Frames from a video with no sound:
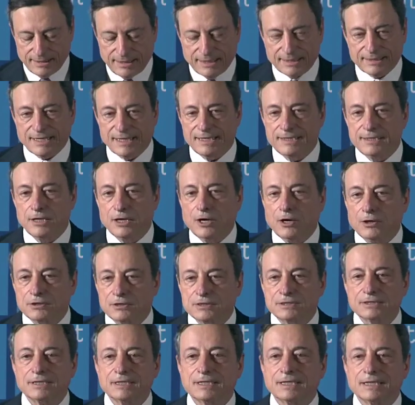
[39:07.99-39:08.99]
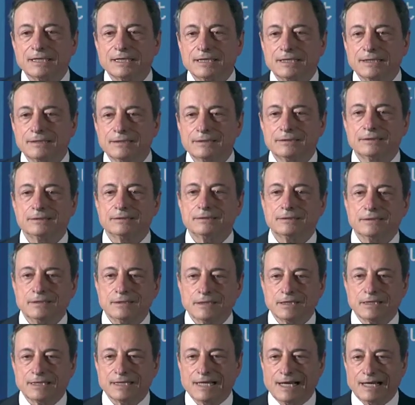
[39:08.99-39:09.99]
that cannot
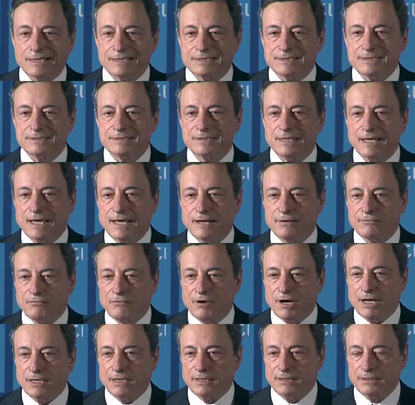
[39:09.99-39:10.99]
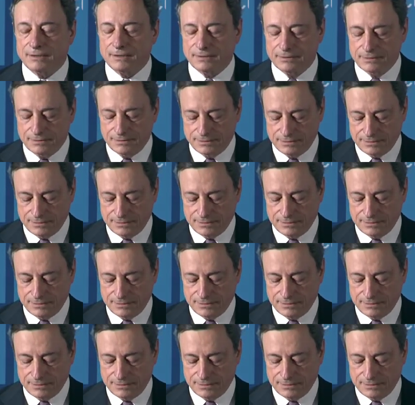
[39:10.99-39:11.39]
cut and run